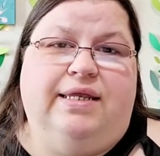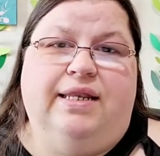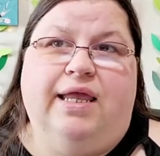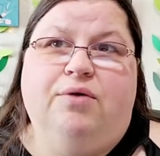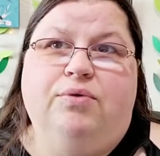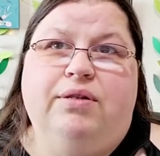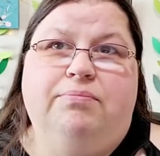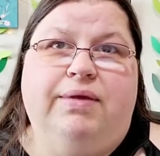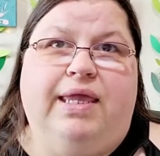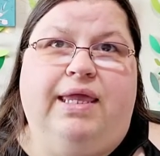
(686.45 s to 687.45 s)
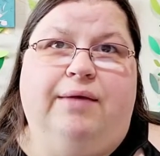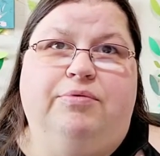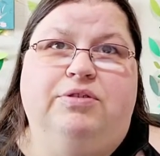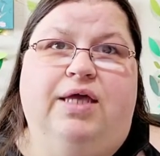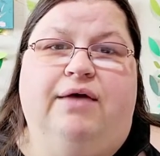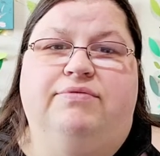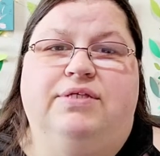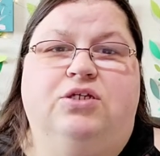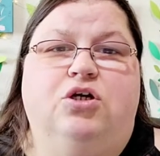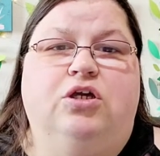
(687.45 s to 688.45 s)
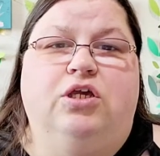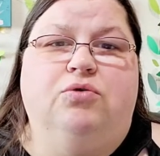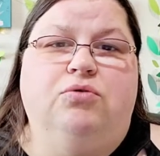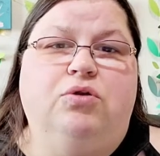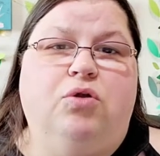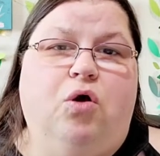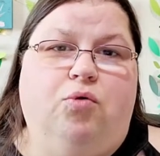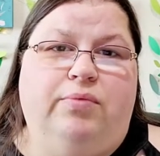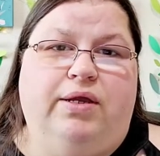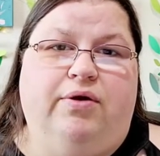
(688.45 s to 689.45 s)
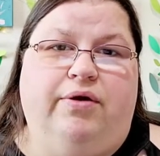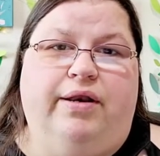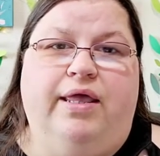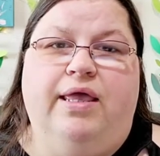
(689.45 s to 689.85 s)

and I would be able to have such a cute little home here and